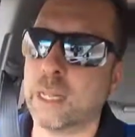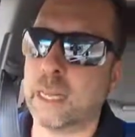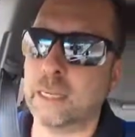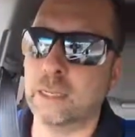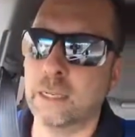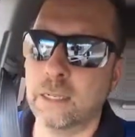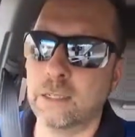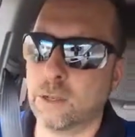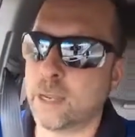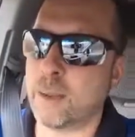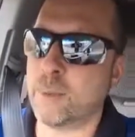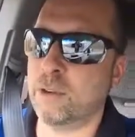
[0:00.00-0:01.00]
it.
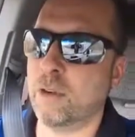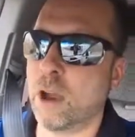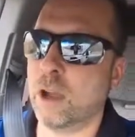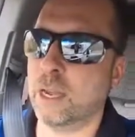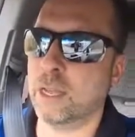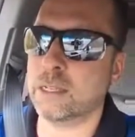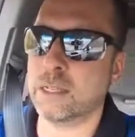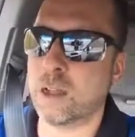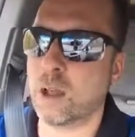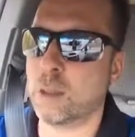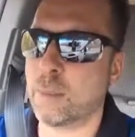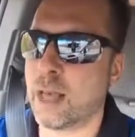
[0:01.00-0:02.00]
Don't get me wrong. This is
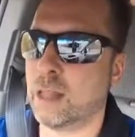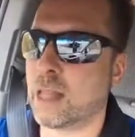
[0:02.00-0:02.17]
all about